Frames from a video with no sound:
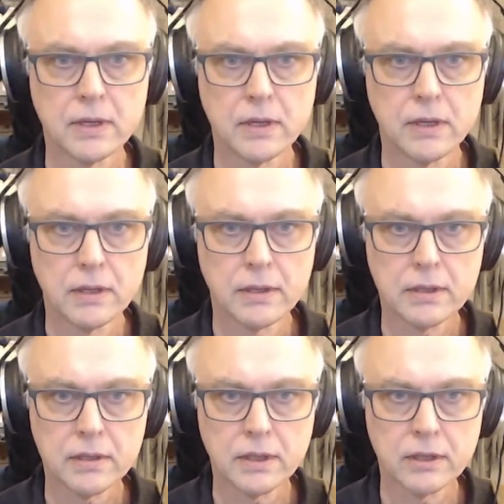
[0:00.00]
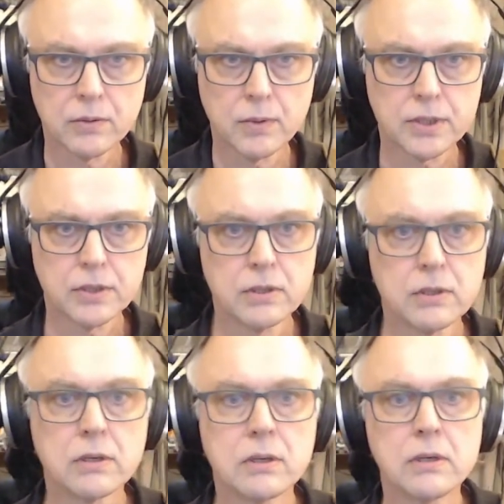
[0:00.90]
This little switch
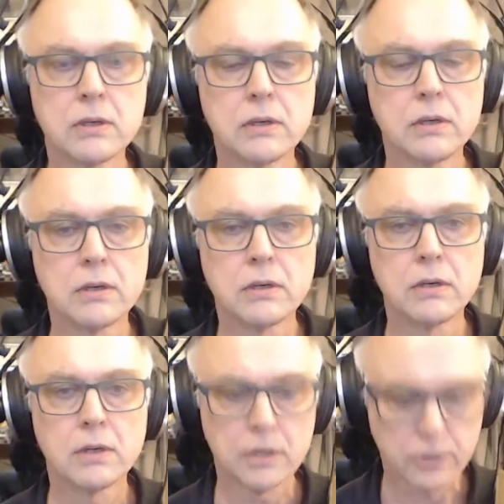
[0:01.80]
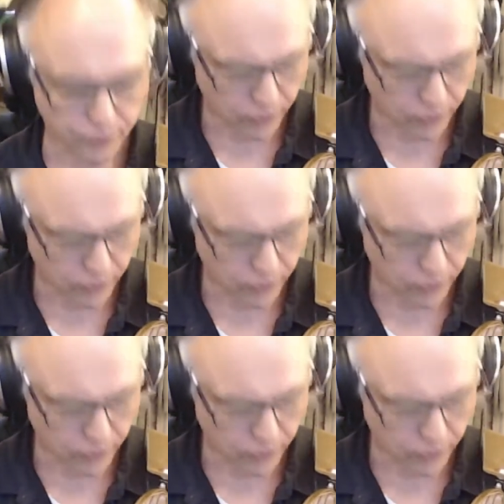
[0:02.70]
is for the